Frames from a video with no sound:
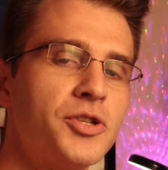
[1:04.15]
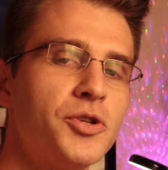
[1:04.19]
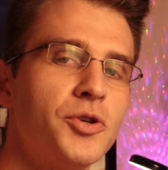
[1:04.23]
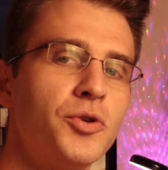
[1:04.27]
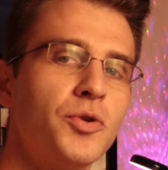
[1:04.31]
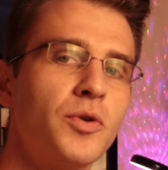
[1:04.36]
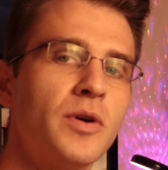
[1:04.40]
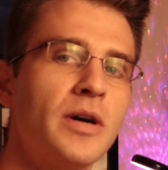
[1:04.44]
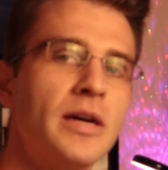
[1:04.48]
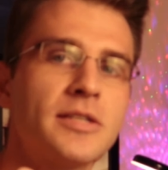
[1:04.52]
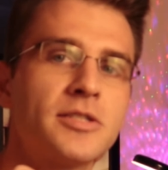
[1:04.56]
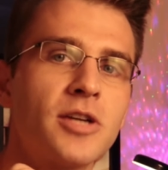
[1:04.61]

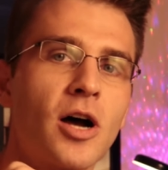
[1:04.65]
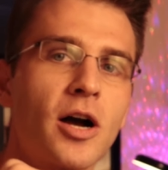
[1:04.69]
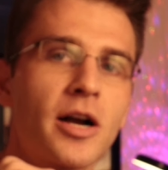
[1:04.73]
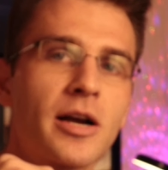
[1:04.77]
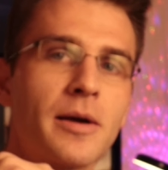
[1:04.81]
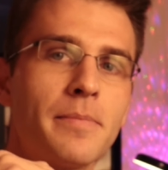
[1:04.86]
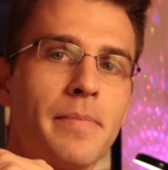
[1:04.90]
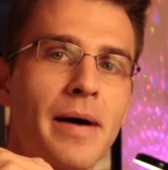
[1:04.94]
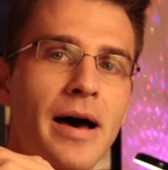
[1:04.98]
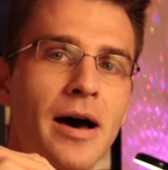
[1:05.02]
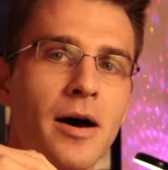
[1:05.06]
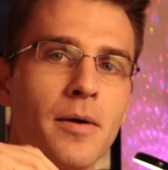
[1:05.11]
to talk
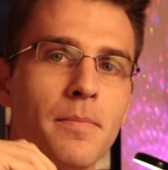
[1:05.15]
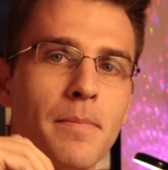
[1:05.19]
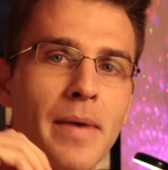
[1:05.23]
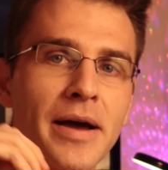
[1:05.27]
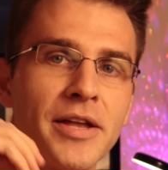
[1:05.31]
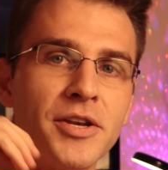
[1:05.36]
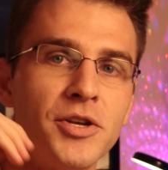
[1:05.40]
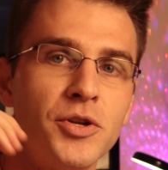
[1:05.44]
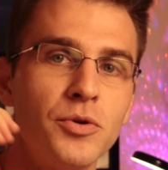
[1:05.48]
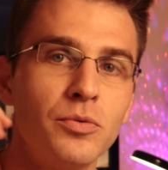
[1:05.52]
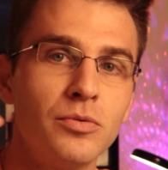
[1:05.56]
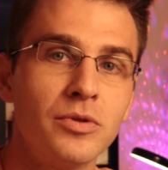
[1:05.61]
about
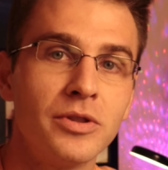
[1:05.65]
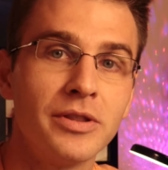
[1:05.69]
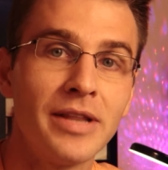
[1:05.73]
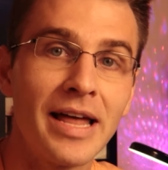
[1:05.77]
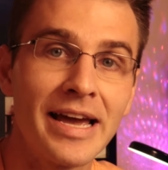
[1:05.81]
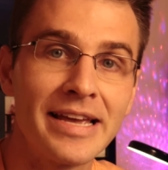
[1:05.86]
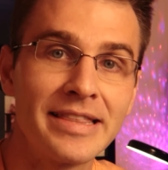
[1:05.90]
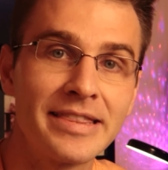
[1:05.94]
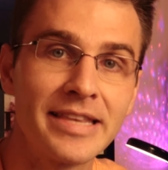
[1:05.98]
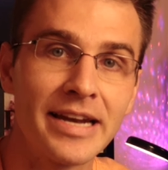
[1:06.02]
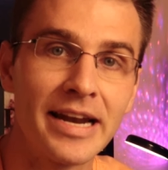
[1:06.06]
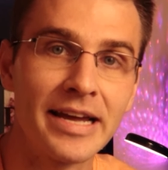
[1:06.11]
my new
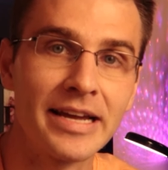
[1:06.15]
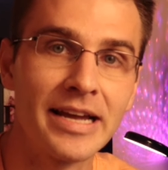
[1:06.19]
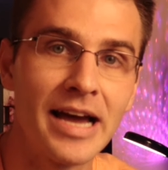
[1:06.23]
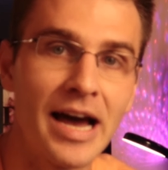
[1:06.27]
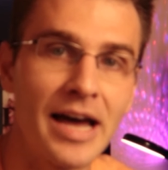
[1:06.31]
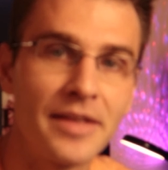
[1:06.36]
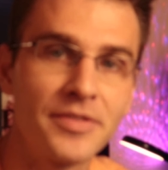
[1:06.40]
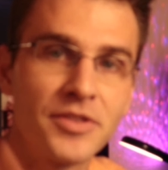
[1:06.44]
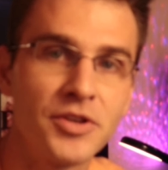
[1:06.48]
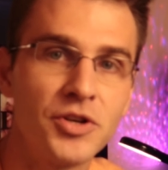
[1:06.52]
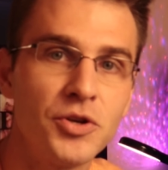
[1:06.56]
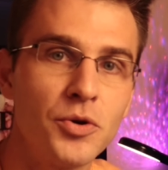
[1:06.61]
light that I
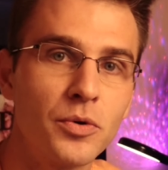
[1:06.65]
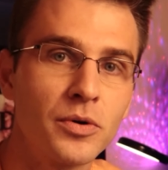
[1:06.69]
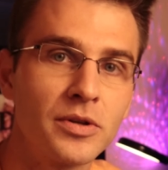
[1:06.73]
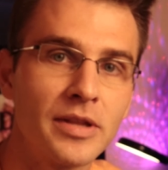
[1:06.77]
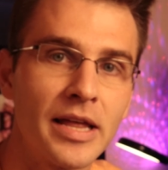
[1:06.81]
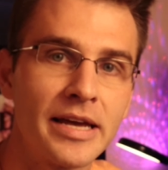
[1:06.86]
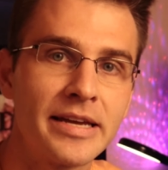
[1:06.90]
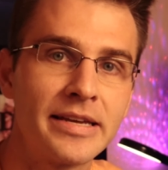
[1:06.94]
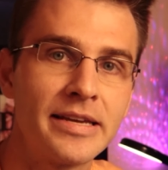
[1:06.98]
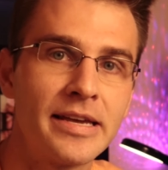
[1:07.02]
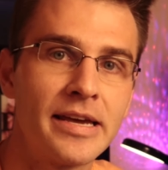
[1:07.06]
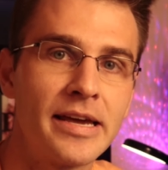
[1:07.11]
got, the Neewer
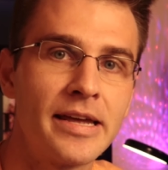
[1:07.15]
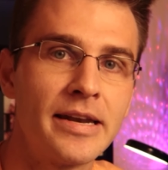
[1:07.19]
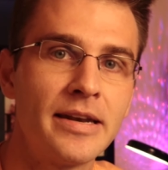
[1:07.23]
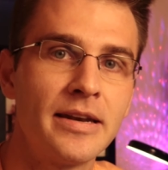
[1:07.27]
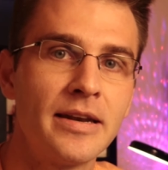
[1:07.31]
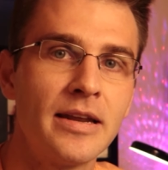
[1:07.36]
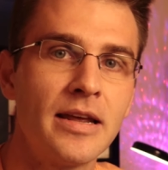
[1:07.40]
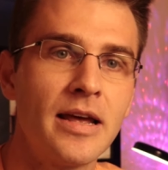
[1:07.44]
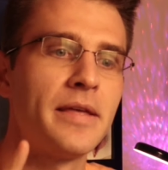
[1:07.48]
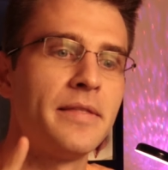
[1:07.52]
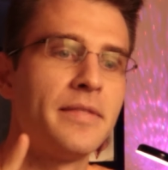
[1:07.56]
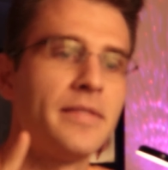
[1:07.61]
light kit,
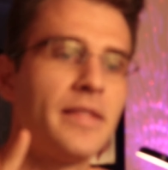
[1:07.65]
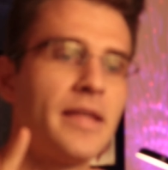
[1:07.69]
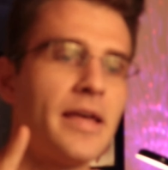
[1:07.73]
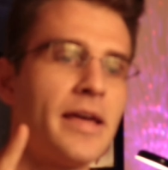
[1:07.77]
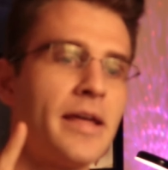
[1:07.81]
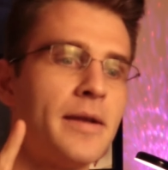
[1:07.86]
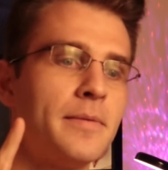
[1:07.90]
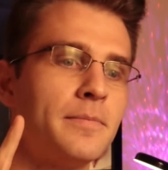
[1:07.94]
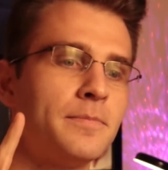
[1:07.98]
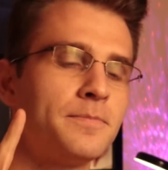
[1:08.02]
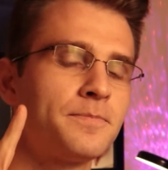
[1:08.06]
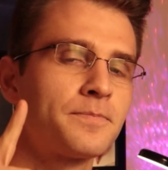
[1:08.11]
and
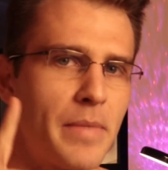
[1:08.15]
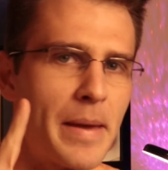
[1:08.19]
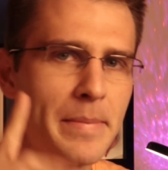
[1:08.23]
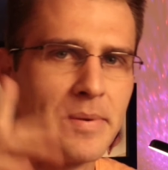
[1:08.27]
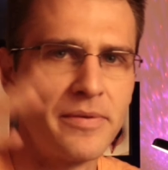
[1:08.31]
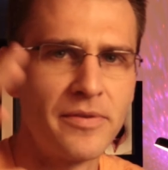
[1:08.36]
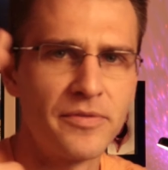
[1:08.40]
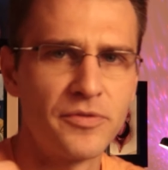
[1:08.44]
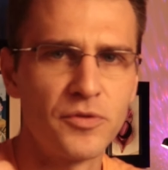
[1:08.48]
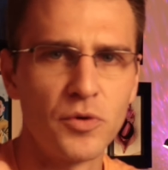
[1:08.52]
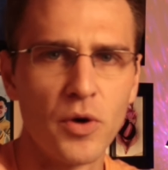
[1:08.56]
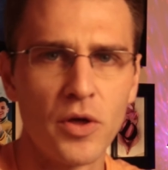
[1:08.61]
then
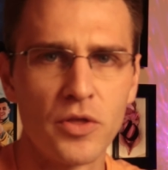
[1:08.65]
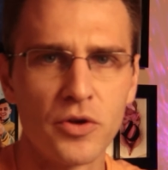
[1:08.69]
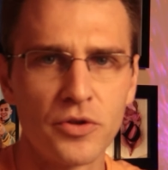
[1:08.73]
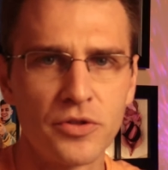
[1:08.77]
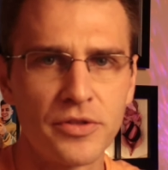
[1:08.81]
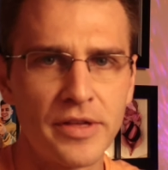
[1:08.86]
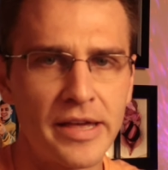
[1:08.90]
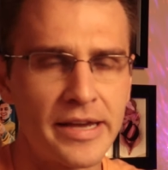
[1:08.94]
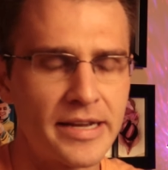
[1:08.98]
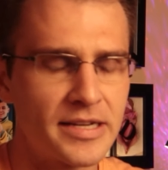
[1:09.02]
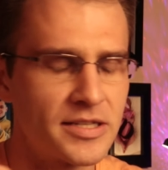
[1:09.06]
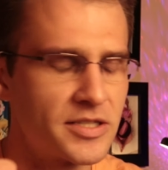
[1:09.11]
maybe a few other
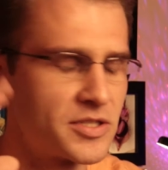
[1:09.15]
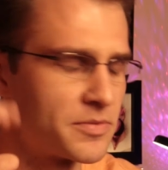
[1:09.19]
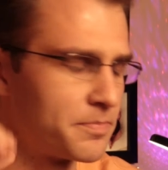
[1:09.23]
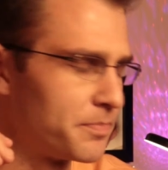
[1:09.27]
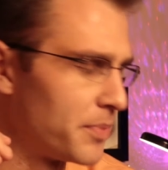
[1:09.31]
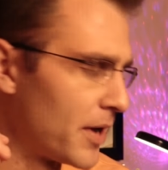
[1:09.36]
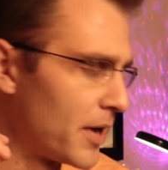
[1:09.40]
things.